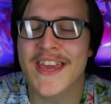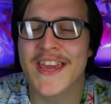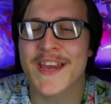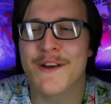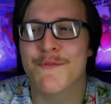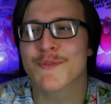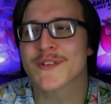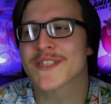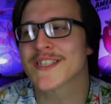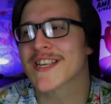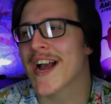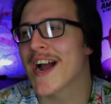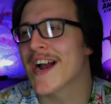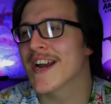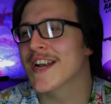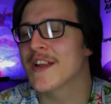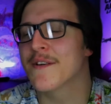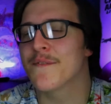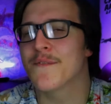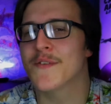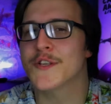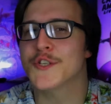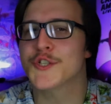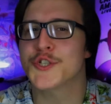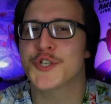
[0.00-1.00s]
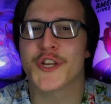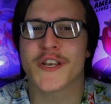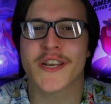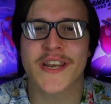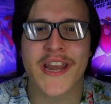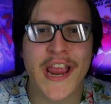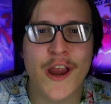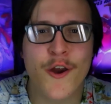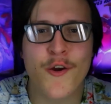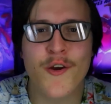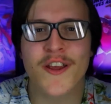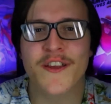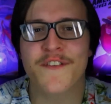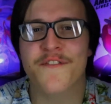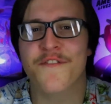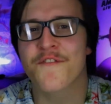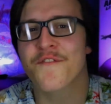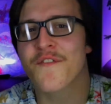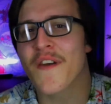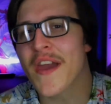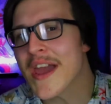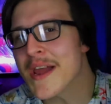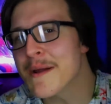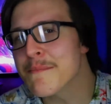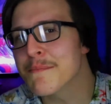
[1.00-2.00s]
It was kind of a generic
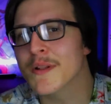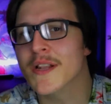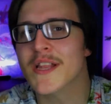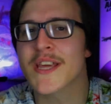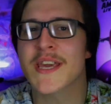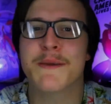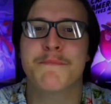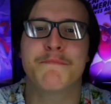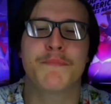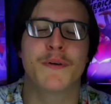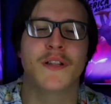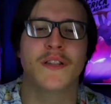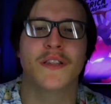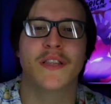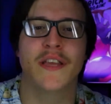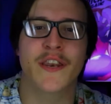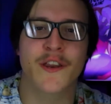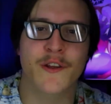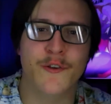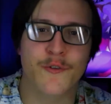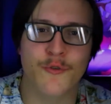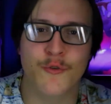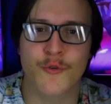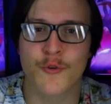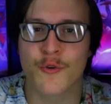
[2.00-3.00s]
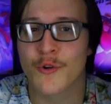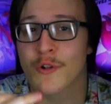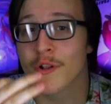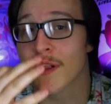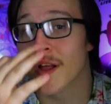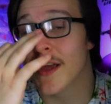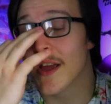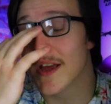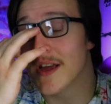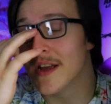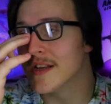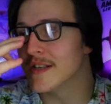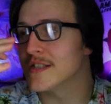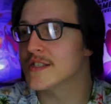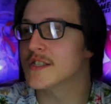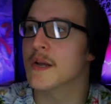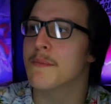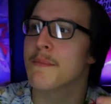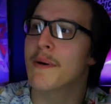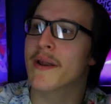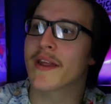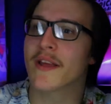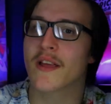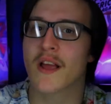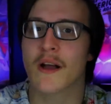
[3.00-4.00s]
family, political,
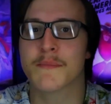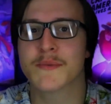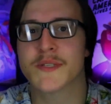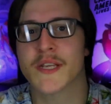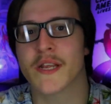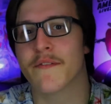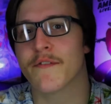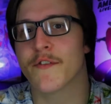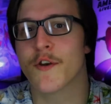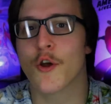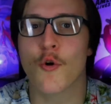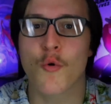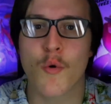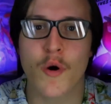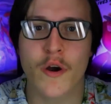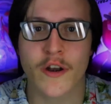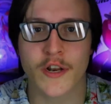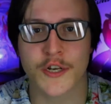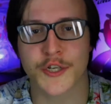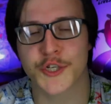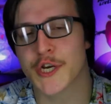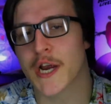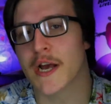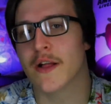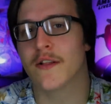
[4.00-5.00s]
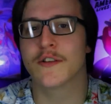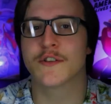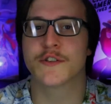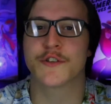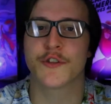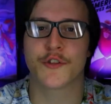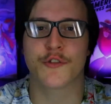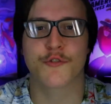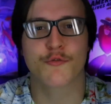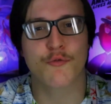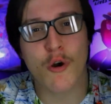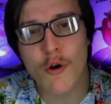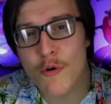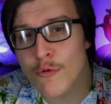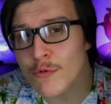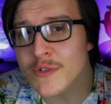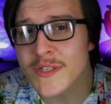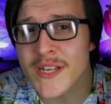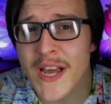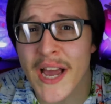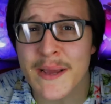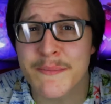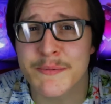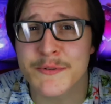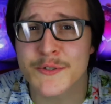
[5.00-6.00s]
somebody comes out of nowhere to challenge the throne
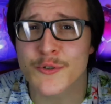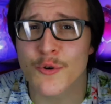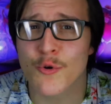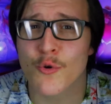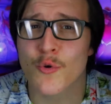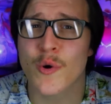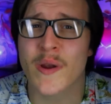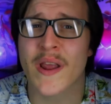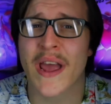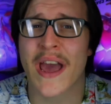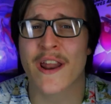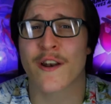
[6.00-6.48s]
type story.